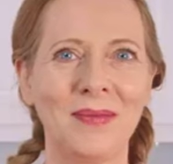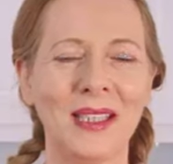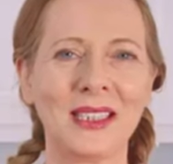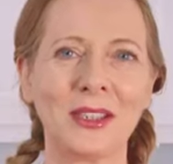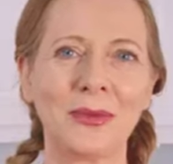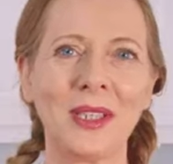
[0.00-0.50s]

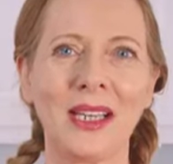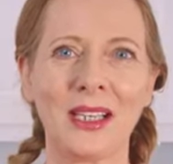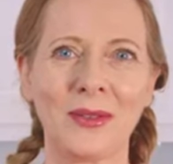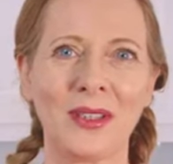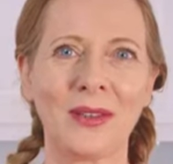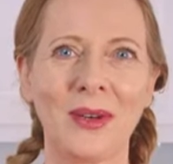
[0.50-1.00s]
mix
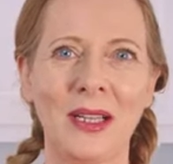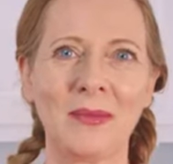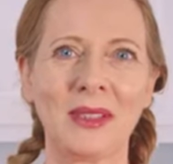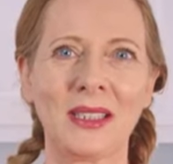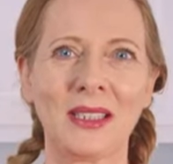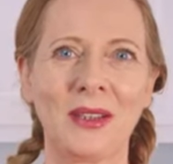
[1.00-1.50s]
300
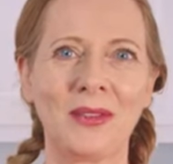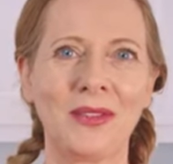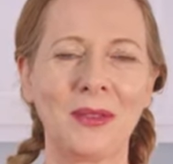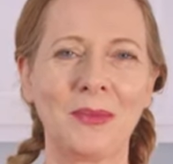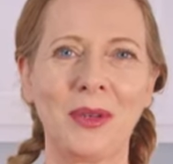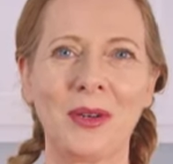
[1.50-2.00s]
grams of
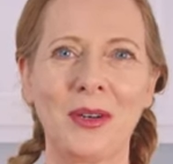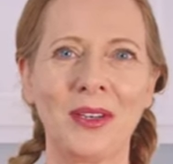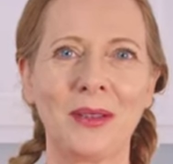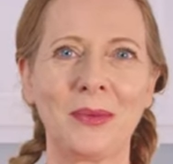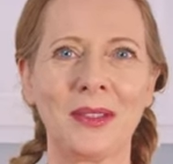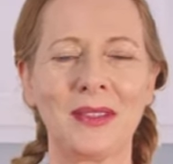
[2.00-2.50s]
the
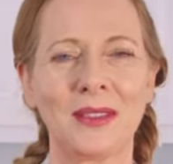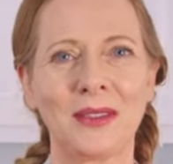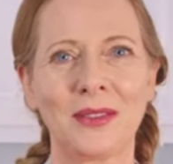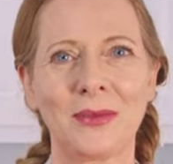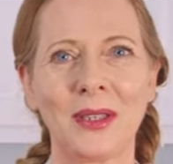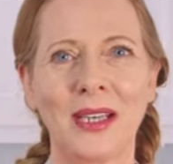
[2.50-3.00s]
pork with the
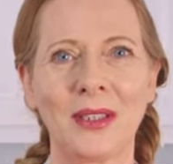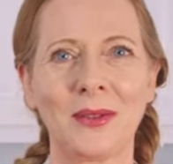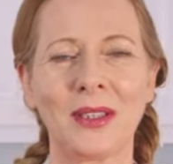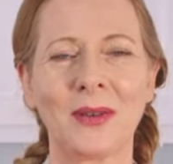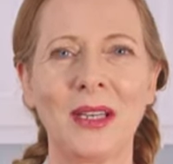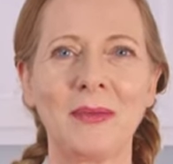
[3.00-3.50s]

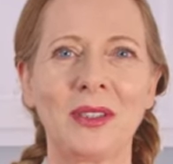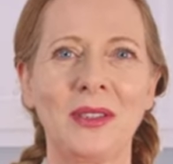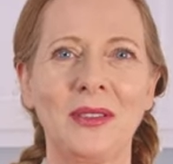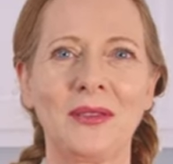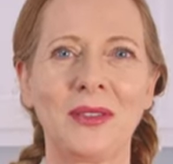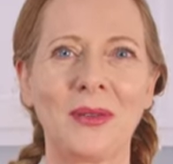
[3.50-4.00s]
300 grams
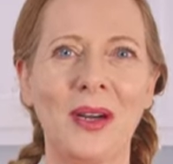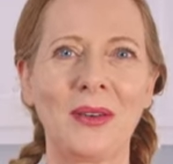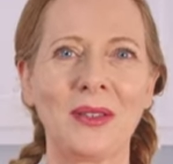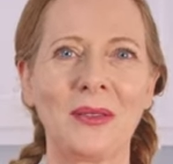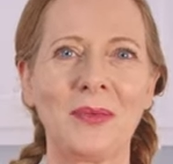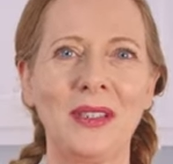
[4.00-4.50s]
of
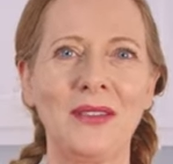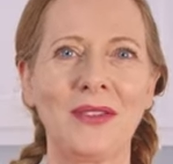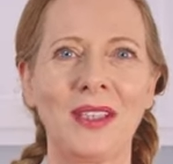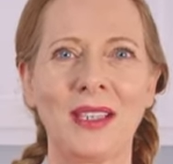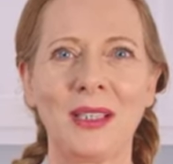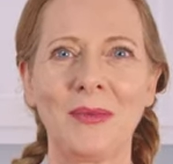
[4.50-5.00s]
ground beef
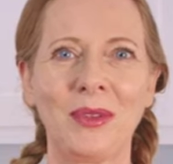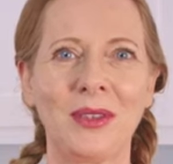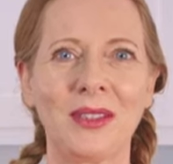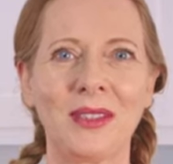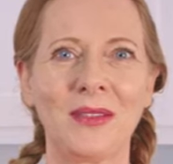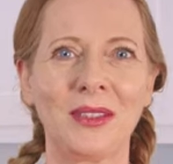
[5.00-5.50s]
that I
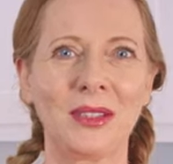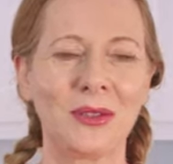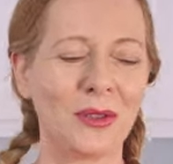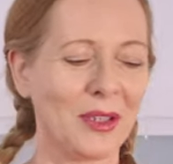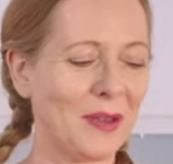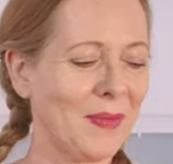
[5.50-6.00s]
bought in the
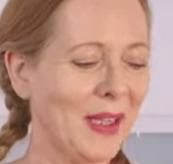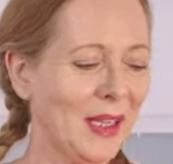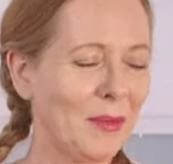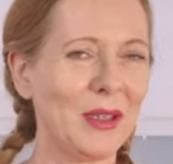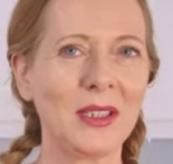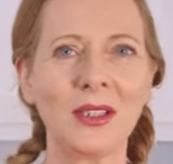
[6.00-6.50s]
store.
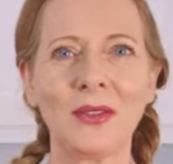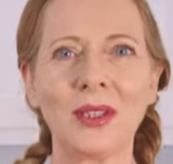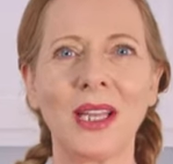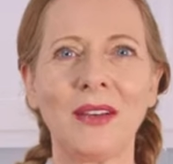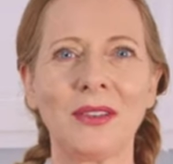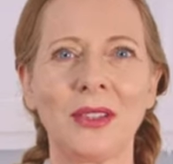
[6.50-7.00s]
But you
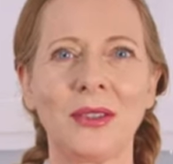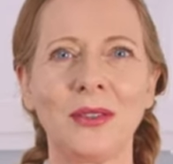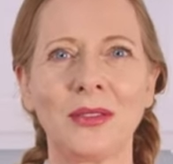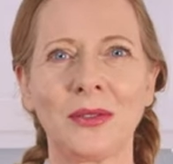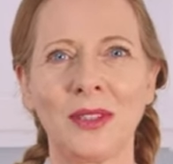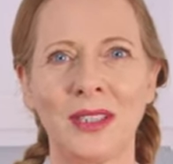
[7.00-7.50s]
don't have to go
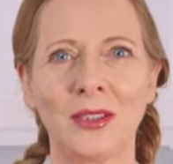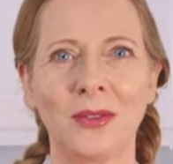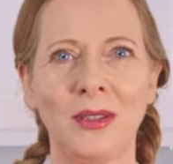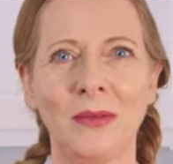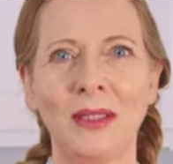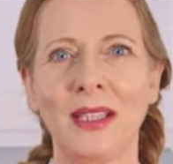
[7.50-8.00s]
through that
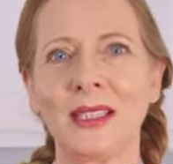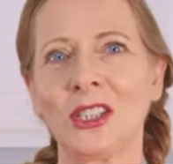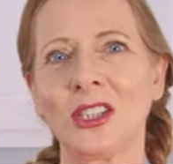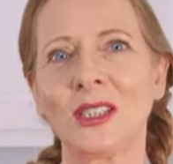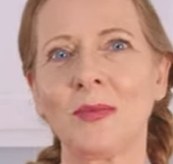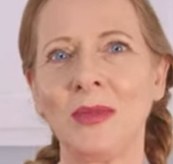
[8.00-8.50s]
trouble, that's
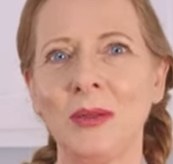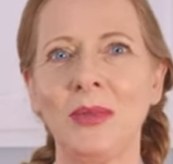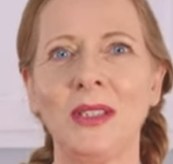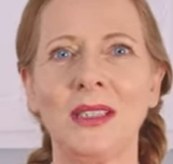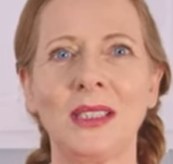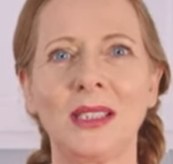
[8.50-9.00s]
just me
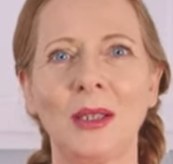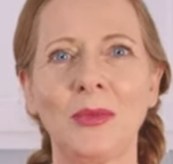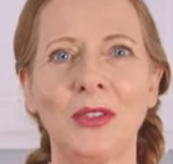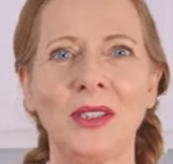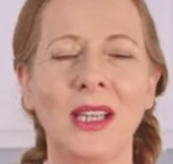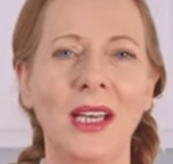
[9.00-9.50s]
being
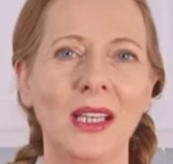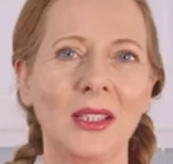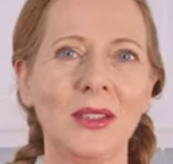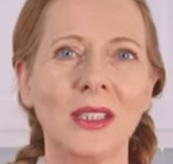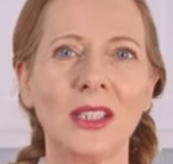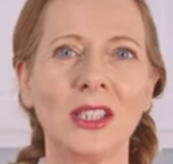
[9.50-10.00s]
stubborn.
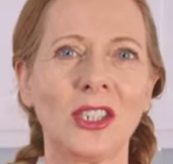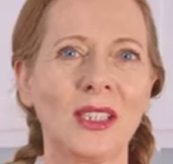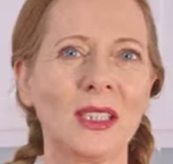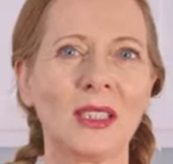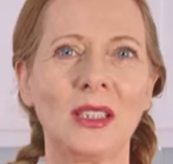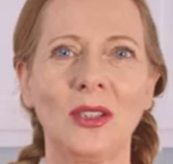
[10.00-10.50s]
You can
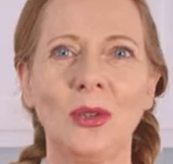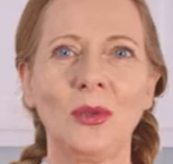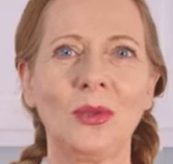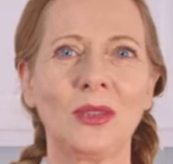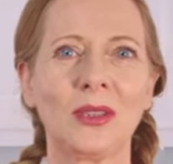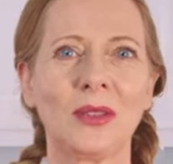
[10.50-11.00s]
just
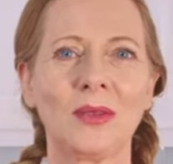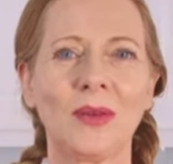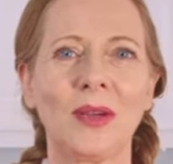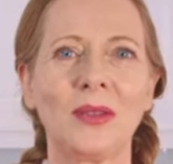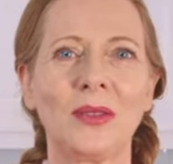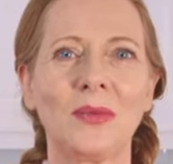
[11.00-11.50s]
use
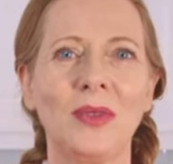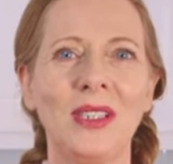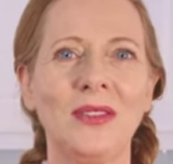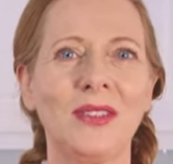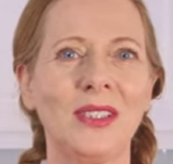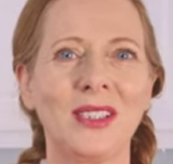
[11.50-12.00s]
ground
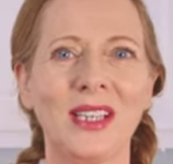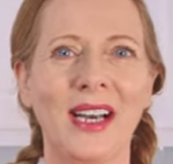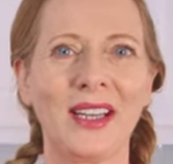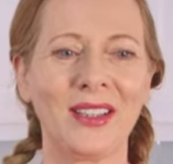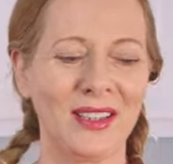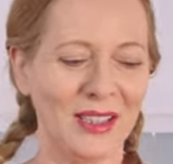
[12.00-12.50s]
beef
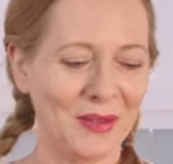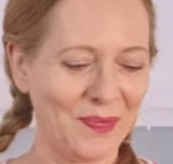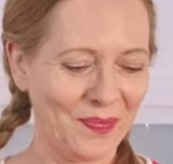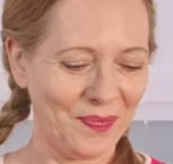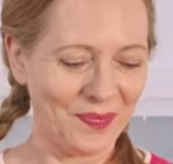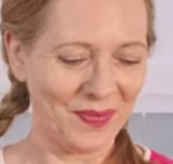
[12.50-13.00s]
entirely.
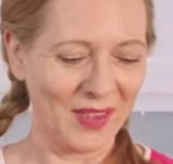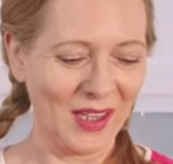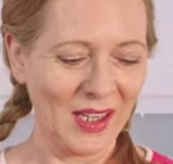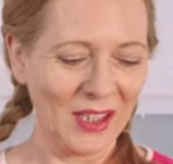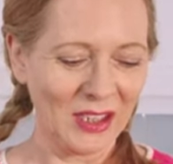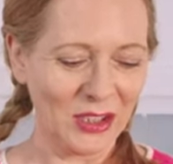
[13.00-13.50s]

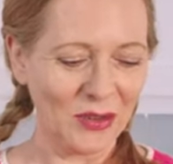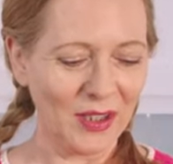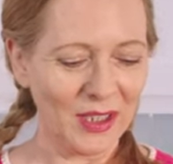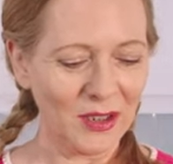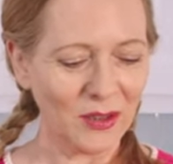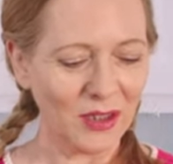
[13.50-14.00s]
So
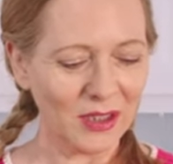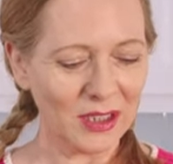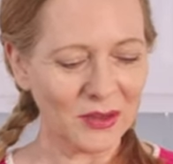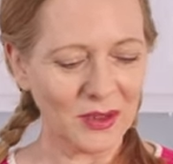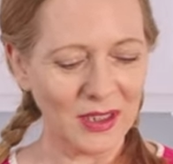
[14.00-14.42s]
then you also